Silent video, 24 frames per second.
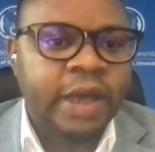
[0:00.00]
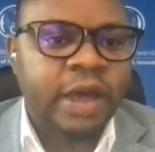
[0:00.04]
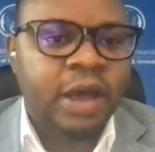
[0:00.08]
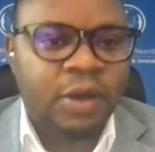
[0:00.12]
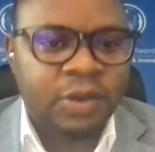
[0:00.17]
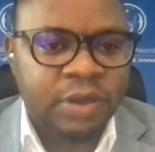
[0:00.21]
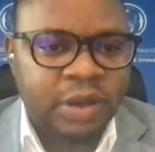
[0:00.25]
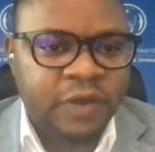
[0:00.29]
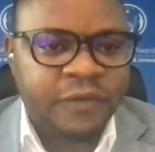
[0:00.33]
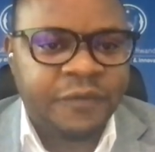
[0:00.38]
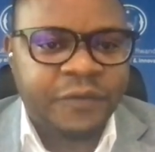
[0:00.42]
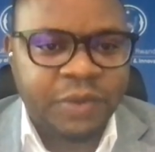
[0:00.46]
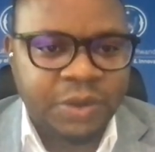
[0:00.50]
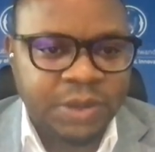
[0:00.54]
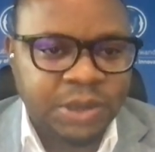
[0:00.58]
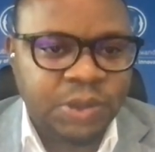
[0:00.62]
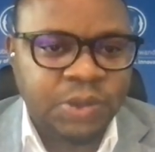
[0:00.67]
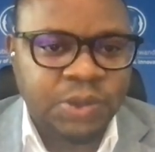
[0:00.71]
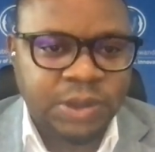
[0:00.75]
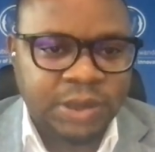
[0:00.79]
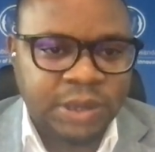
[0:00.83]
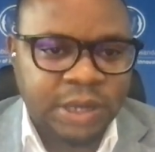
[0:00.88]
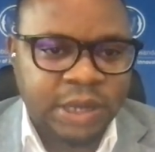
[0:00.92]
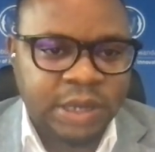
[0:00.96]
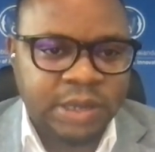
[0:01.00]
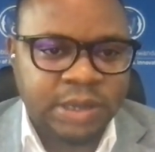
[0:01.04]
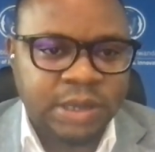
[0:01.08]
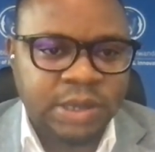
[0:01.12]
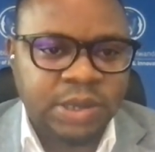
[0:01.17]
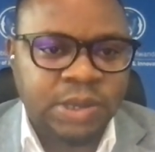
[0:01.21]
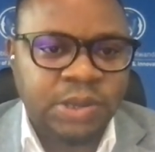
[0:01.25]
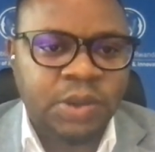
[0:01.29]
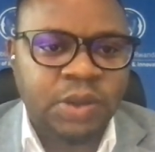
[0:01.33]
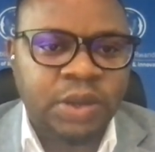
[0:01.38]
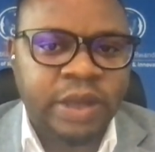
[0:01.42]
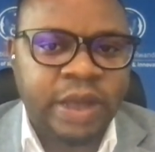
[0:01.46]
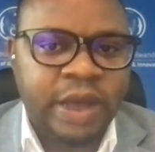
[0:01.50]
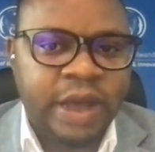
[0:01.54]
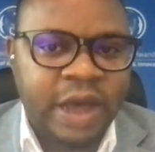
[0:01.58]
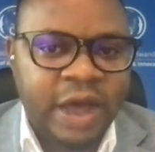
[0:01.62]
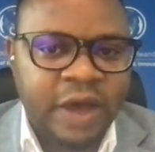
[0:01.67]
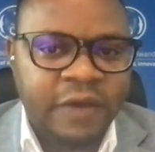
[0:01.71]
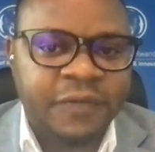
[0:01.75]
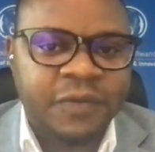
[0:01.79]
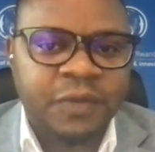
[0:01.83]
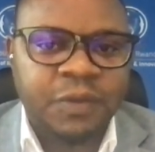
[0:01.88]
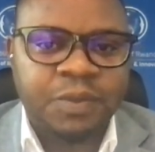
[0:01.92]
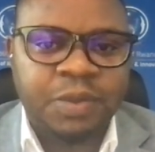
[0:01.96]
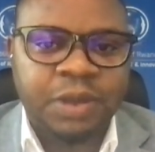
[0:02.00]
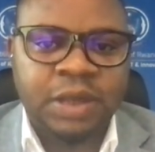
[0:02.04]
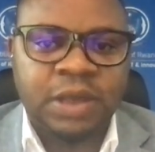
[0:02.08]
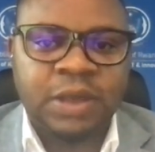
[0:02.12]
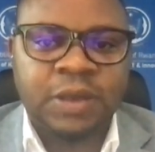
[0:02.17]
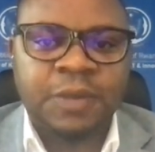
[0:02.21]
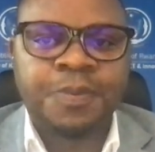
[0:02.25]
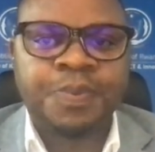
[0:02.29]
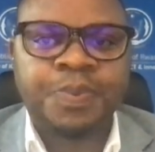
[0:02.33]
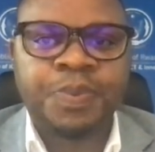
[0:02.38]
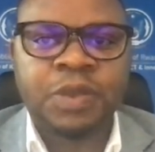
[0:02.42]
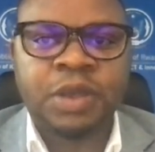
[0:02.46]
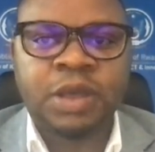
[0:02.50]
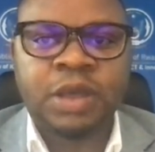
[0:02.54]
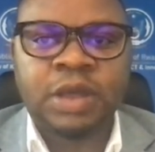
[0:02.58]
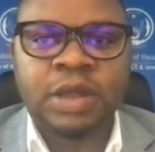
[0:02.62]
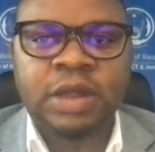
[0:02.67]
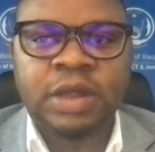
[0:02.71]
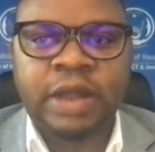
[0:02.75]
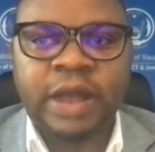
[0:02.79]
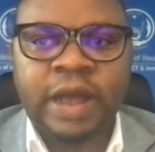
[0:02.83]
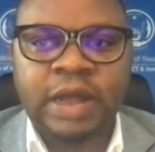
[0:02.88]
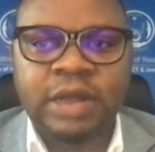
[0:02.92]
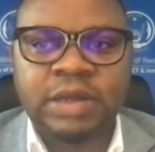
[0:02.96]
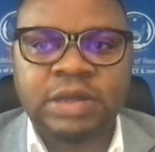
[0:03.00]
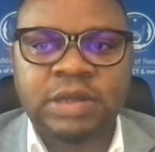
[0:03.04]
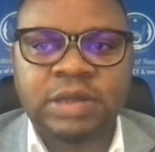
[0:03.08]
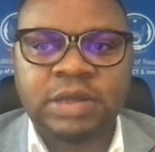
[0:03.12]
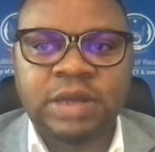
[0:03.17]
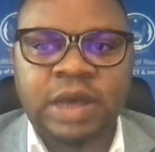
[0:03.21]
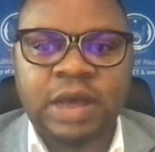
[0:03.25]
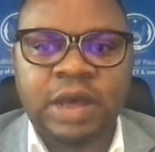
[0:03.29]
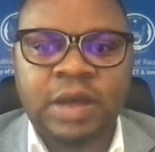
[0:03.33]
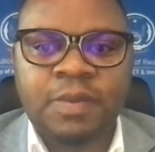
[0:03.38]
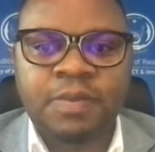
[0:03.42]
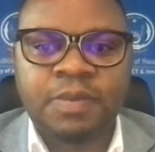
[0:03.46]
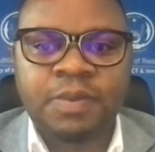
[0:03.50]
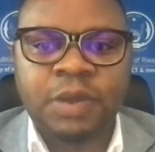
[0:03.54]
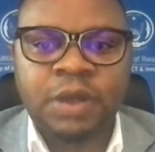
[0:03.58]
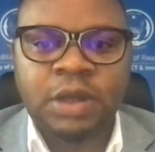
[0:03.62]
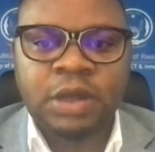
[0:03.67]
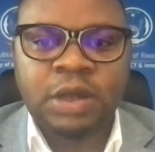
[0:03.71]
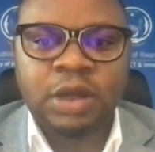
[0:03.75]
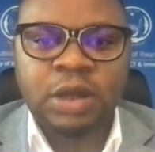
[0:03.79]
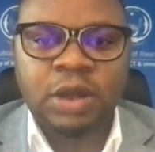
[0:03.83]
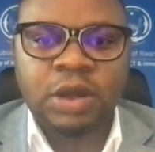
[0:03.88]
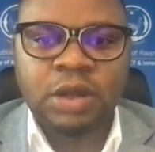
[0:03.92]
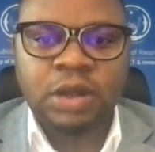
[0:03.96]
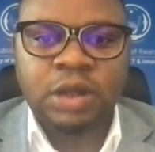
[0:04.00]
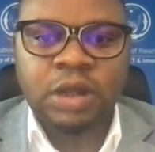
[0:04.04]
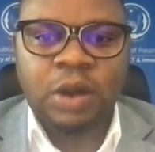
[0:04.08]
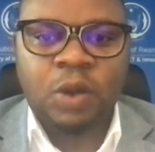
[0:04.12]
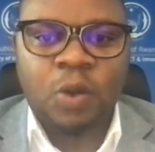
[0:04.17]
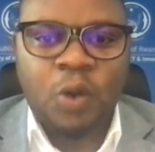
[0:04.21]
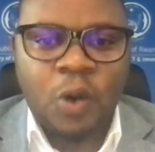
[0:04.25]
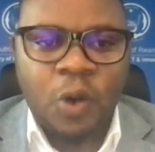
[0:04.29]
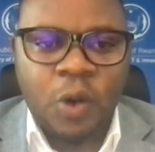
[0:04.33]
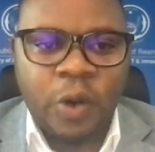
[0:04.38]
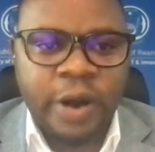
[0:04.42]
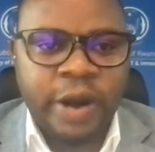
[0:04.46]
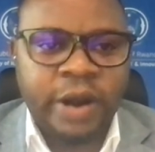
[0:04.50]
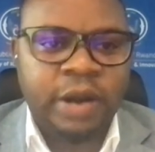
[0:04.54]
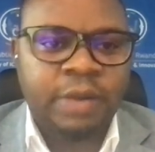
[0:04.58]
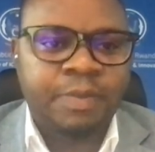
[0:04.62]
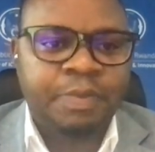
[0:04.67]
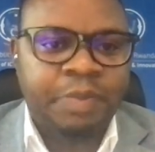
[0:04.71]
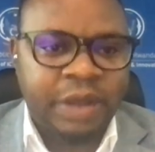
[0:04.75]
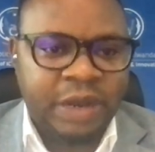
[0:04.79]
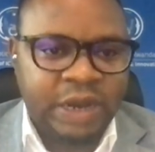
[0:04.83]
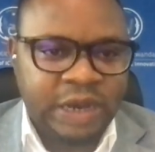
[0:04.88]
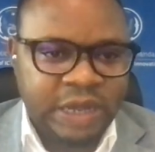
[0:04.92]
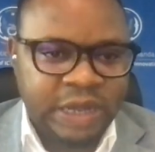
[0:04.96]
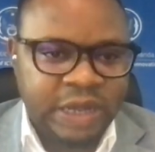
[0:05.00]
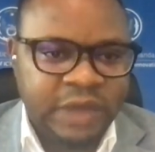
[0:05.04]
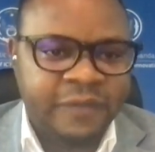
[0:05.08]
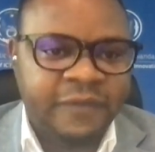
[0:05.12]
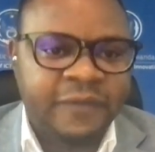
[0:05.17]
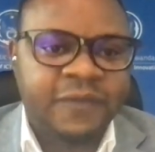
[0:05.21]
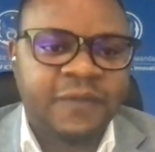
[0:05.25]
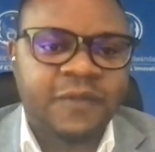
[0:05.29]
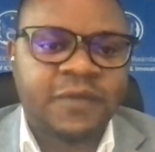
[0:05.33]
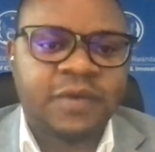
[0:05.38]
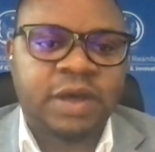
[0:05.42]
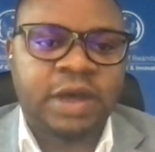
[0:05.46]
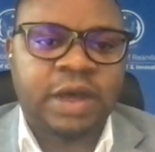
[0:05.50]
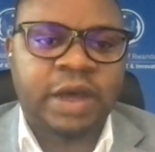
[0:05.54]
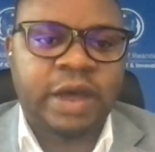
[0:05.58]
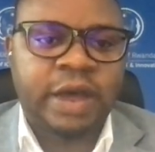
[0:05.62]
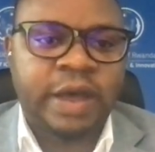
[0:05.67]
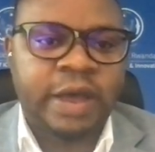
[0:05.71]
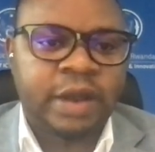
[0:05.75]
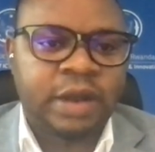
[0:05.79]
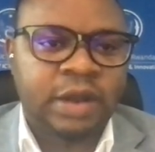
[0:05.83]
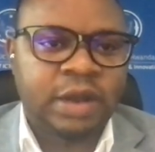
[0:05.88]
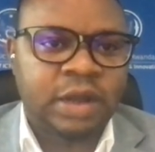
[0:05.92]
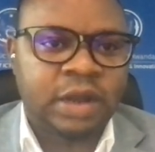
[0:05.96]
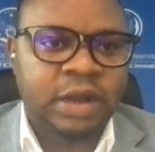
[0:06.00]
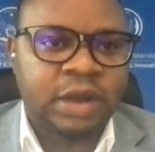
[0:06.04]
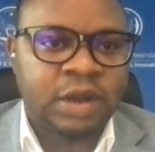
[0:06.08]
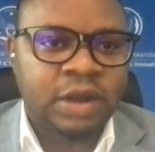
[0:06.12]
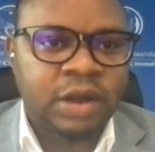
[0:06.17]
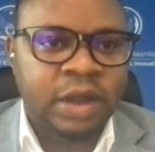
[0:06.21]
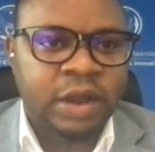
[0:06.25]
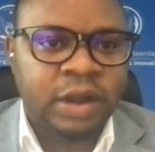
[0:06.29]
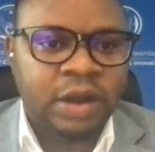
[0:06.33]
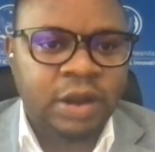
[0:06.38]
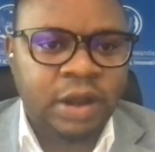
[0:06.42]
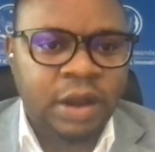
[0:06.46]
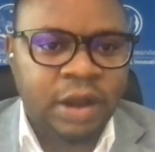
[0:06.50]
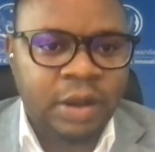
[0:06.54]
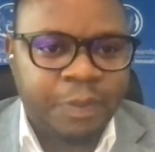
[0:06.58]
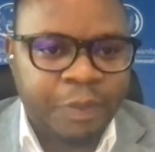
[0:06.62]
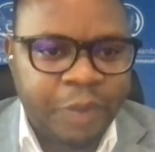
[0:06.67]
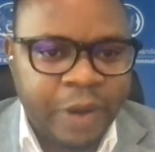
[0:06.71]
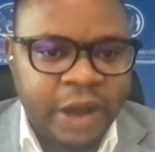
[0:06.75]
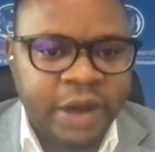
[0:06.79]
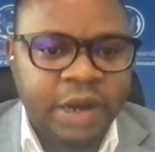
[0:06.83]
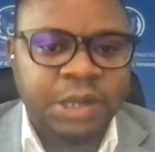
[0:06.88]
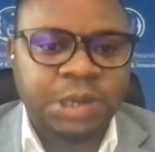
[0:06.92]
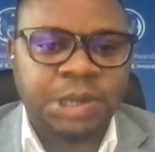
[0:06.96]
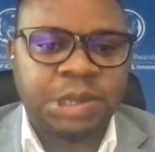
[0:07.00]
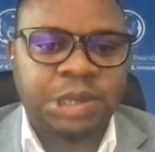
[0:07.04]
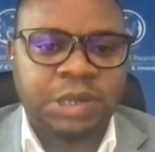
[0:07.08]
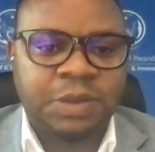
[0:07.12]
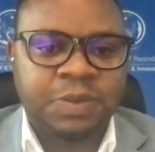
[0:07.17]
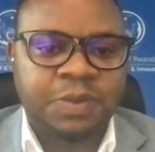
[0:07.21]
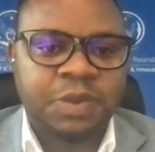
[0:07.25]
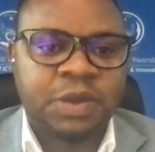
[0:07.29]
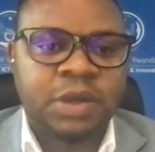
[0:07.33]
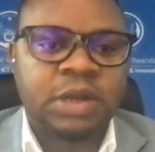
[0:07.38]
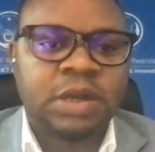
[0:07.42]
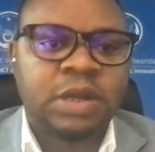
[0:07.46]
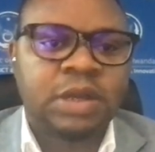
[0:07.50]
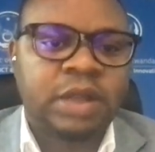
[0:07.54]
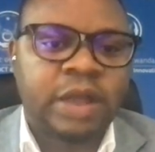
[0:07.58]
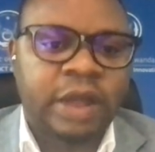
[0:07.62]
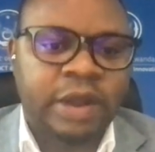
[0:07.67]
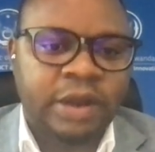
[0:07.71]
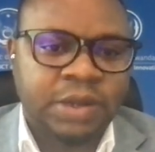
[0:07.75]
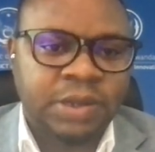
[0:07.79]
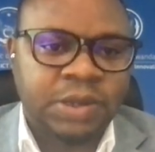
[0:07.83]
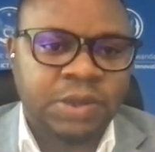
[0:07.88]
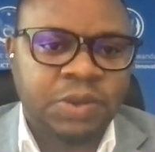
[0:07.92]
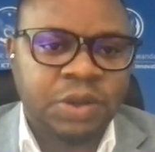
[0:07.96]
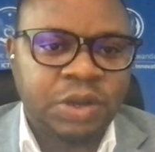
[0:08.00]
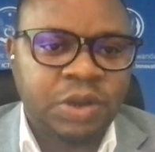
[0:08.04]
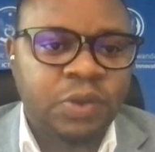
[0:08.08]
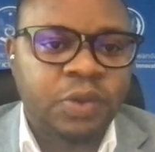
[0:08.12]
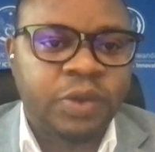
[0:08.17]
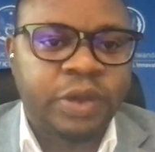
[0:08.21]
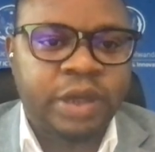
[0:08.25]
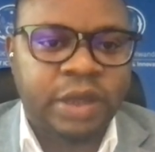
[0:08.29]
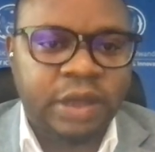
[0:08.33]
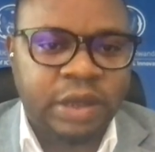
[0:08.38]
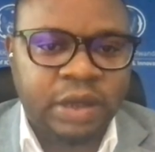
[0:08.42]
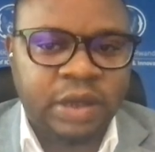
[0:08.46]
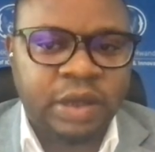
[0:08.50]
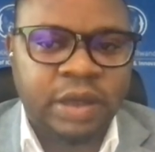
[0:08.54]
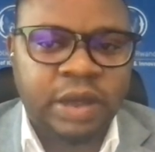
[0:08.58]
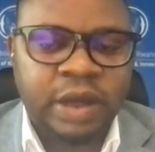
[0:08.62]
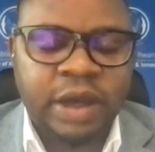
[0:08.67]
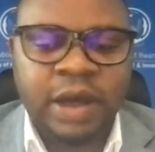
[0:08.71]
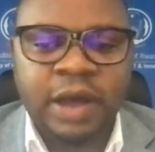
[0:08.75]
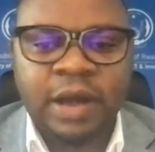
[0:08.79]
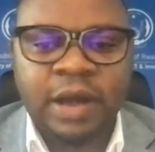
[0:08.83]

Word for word: out their first use case, and so there have to be that core belief and partnership that is really looking